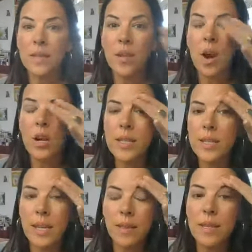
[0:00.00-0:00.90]
it's hard to
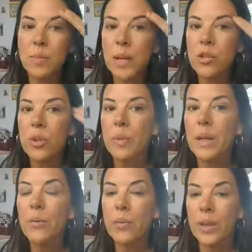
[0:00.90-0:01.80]
see in this picture, but
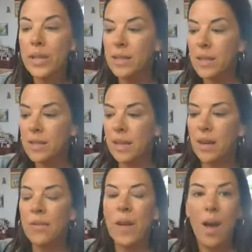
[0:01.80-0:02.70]
it really does
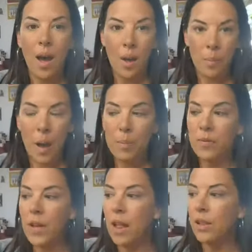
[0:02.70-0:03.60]
give a pop
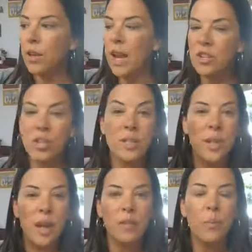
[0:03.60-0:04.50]
of color and just
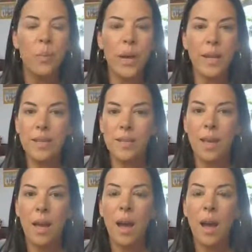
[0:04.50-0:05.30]
kind of breaks